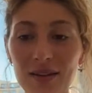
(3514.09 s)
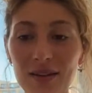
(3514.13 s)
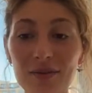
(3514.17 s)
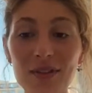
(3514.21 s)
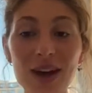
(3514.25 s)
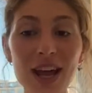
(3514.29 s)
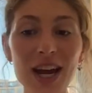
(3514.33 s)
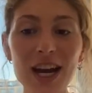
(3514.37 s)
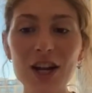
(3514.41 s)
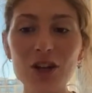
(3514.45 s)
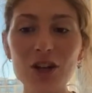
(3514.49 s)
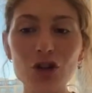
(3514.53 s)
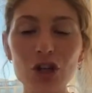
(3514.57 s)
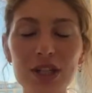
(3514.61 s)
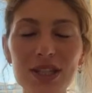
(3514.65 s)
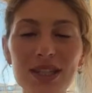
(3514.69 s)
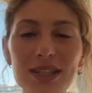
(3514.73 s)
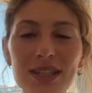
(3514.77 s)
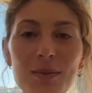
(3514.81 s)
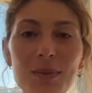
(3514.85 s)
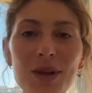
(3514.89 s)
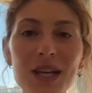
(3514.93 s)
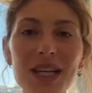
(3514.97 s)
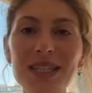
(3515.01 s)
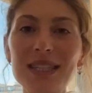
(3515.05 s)
very
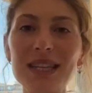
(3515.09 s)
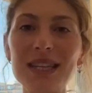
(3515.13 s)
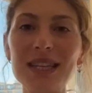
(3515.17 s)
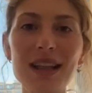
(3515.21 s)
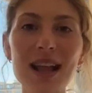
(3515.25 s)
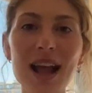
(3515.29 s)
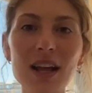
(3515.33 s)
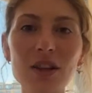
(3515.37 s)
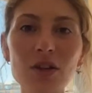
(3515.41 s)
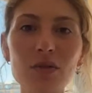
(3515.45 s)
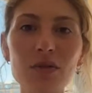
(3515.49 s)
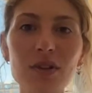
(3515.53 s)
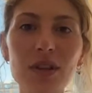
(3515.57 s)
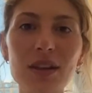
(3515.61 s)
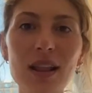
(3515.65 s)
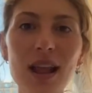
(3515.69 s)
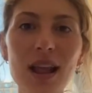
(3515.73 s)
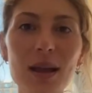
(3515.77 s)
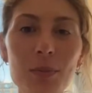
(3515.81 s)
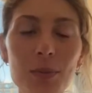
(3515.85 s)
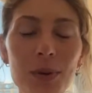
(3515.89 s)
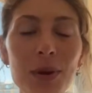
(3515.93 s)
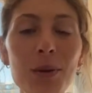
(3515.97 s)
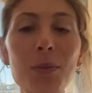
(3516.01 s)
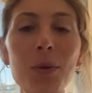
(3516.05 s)
interesting because at the end of the
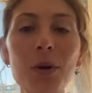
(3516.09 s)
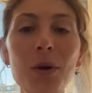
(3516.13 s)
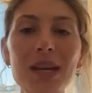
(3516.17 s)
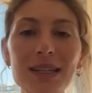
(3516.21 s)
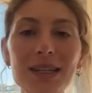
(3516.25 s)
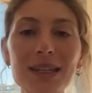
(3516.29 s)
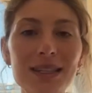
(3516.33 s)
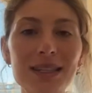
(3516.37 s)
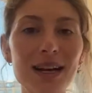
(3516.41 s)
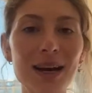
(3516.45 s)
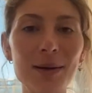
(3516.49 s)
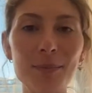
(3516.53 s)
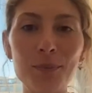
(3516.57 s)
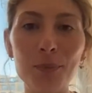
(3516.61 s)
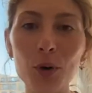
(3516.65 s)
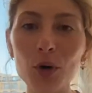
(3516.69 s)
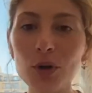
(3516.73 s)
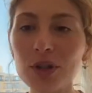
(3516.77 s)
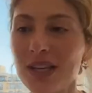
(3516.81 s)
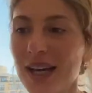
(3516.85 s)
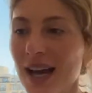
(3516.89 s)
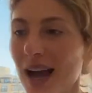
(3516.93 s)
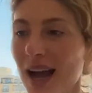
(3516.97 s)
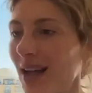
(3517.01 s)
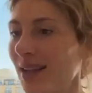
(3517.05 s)
day people listen a
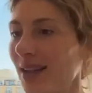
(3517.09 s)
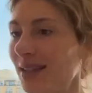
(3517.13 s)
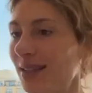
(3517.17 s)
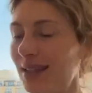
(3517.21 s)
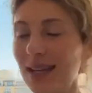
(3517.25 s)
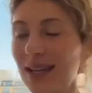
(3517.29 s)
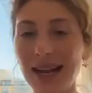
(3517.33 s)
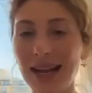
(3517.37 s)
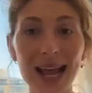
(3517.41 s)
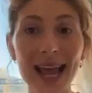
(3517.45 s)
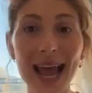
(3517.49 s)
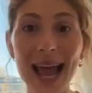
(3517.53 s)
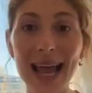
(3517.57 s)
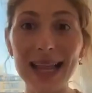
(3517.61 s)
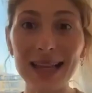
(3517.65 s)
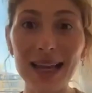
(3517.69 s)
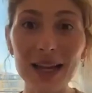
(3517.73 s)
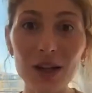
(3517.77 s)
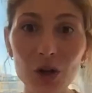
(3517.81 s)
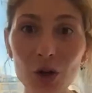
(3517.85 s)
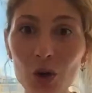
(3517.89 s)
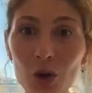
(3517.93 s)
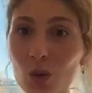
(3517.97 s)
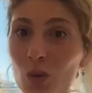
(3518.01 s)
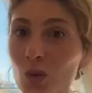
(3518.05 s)
podcast they get
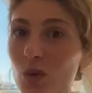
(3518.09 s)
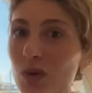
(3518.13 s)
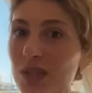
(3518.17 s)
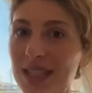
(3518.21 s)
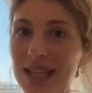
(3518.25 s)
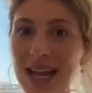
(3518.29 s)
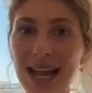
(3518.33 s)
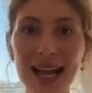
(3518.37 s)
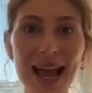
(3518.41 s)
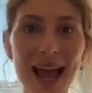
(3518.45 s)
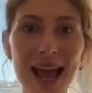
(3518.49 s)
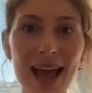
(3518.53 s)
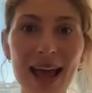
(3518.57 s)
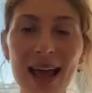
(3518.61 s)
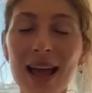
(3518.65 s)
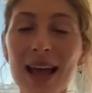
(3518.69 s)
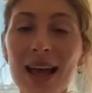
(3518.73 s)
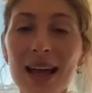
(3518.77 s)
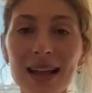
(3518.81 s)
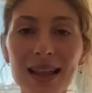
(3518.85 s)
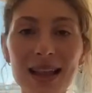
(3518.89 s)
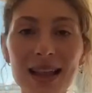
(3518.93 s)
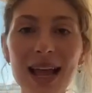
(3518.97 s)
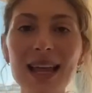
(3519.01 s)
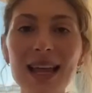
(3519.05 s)
the news they get
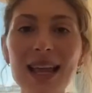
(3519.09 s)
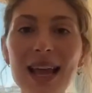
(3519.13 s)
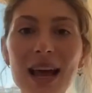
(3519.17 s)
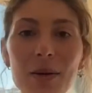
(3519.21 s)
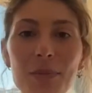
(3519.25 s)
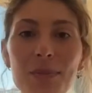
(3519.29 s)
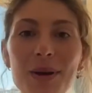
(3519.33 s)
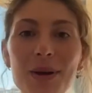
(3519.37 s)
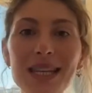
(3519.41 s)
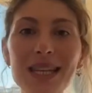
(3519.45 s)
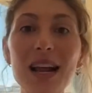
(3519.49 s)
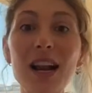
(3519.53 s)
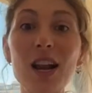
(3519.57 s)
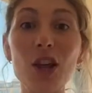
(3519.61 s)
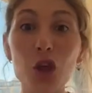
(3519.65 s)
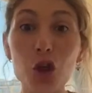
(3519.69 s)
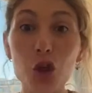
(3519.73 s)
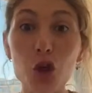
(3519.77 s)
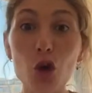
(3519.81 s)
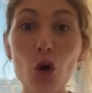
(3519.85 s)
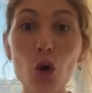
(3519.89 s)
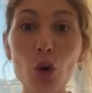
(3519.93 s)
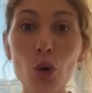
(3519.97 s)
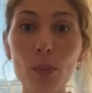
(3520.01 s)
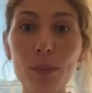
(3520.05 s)
they are basically
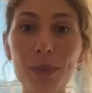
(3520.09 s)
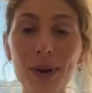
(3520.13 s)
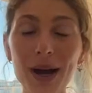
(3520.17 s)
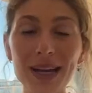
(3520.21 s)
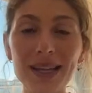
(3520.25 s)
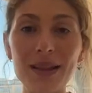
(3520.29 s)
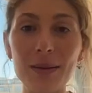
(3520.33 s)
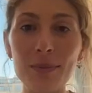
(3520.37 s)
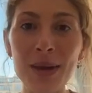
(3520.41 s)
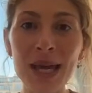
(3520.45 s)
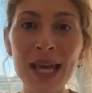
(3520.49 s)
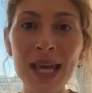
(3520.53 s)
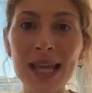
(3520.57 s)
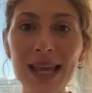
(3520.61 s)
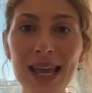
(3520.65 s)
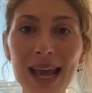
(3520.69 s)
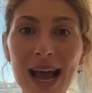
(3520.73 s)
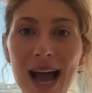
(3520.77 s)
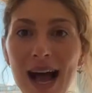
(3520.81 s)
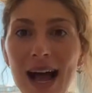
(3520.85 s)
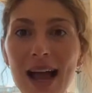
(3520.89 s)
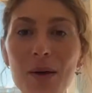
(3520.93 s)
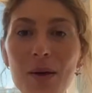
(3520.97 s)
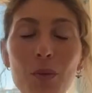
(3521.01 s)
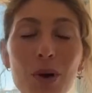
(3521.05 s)
thought by the
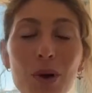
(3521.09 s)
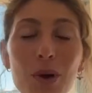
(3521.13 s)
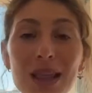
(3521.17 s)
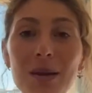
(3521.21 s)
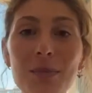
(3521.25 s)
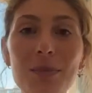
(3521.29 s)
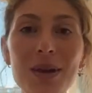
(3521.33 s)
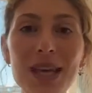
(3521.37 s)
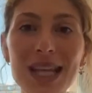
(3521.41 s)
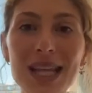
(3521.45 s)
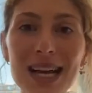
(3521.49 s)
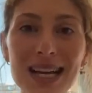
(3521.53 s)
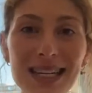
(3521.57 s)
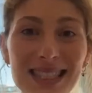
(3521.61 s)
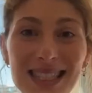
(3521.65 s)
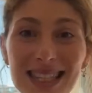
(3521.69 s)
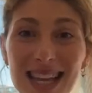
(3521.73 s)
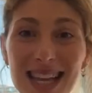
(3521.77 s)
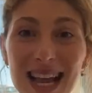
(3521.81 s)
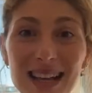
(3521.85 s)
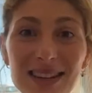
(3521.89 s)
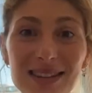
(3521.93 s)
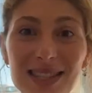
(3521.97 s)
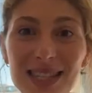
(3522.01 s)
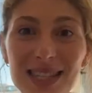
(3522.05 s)
media and when the media is
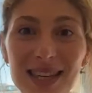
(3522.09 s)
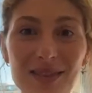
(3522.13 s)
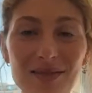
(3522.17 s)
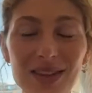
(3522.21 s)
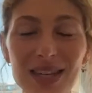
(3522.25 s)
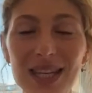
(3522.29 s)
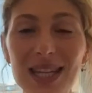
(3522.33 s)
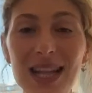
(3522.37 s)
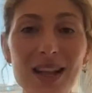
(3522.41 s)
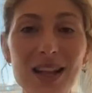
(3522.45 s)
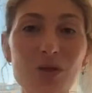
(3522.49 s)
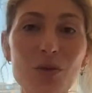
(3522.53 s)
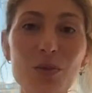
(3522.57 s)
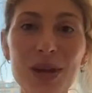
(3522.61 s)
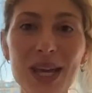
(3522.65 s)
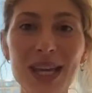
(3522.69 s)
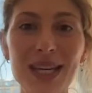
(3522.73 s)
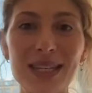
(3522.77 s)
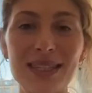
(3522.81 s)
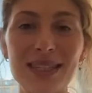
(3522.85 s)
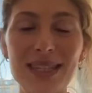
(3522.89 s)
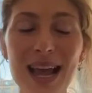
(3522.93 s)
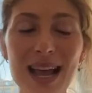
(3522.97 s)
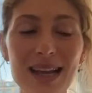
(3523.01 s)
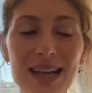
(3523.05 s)
saying something that don't
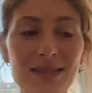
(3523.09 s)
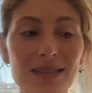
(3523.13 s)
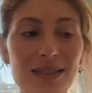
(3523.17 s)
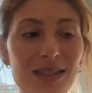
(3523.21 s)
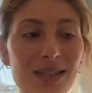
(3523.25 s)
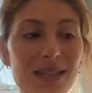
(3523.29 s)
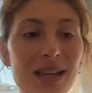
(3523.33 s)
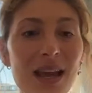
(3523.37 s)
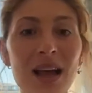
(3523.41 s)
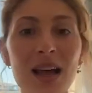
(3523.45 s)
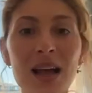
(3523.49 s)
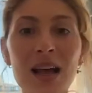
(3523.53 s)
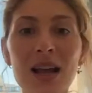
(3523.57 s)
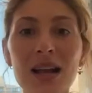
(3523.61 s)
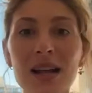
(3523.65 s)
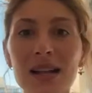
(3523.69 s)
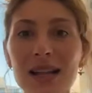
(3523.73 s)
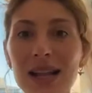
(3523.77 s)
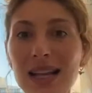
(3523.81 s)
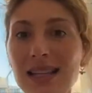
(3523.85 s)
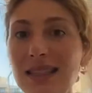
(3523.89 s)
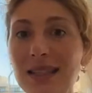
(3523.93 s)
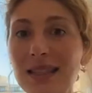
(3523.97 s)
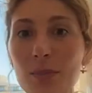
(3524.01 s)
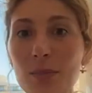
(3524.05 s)
make sense
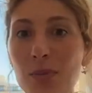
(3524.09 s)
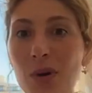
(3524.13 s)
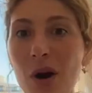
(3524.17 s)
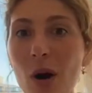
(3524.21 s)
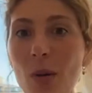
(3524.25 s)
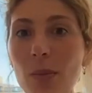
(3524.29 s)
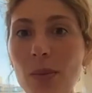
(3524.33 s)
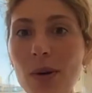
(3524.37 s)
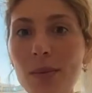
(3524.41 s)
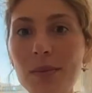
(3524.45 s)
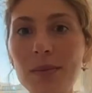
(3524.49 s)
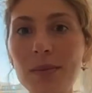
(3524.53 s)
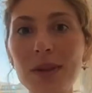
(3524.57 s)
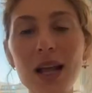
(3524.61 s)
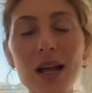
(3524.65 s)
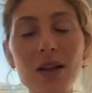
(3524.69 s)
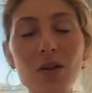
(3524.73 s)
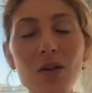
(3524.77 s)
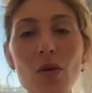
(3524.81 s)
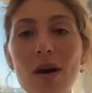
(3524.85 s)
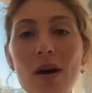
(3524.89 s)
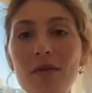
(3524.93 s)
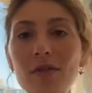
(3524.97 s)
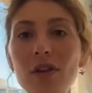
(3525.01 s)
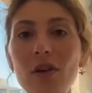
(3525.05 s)
that's the problem then
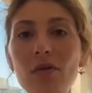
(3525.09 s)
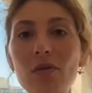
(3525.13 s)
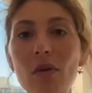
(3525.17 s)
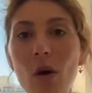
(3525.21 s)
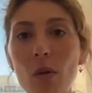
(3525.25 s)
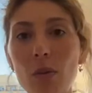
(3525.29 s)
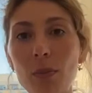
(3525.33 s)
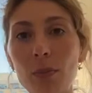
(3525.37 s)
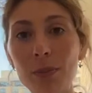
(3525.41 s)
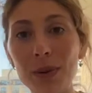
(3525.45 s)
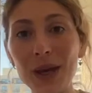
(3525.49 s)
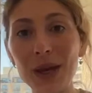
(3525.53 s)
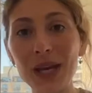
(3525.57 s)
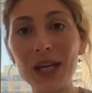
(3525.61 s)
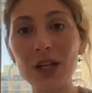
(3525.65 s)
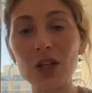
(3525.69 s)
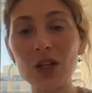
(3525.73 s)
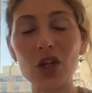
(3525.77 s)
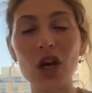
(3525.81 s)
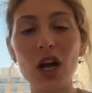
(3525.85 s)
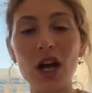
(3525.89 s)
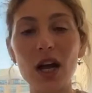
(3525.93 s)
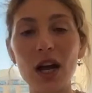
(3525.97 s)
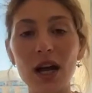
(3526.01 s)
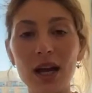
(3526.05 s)
you have the wrong
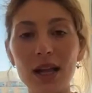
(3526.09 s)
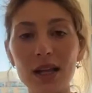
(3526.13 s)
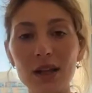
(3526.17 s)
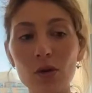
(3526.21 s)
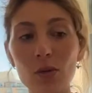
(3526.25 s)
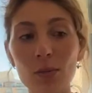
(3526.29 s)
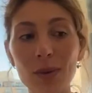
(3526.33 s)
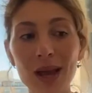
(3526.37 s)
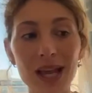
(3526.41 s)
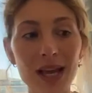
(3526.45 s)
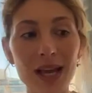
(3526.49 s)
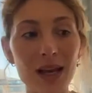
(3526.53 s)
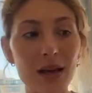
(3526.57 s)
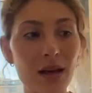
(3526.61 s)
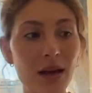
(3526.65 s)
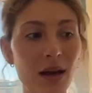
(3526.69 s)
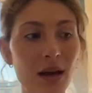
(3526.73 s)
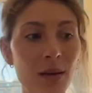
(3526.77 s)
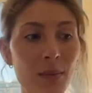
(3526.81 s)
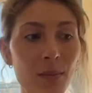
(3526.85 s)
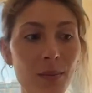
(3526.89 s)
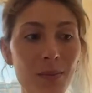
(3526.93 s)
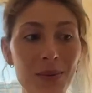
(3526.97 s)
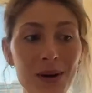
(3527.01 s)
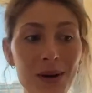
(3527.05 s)
picture and you make
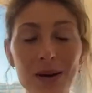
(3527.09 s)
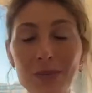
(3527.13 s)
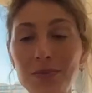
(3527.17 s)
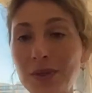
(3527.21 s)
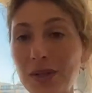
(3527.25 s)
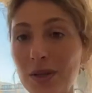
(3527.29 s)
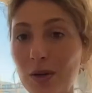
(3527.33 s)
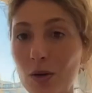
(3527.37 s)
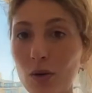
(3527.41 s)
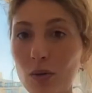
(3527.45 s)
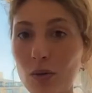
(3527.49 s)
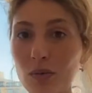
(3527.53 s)
uh, perhaps the wrong...